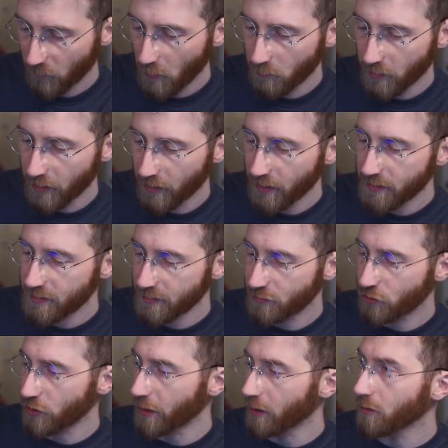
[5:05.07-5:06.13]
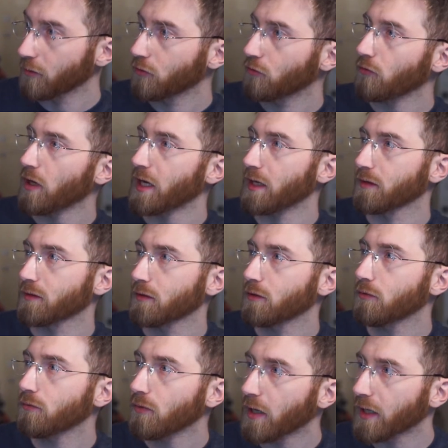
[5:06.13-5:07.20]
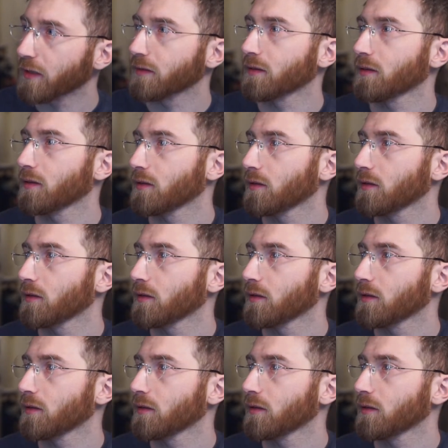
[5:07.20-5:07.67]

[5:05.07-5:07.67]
Okay, it did share. Great, great.